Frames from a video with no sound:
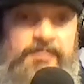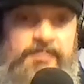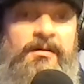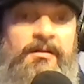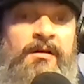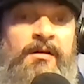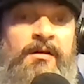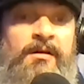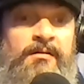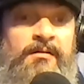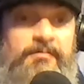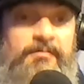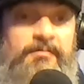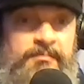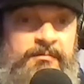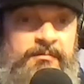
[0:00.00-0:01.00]
And,
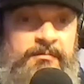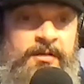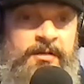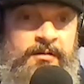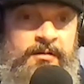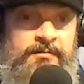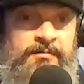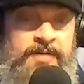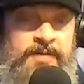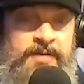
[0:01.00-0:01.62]
you know, that was my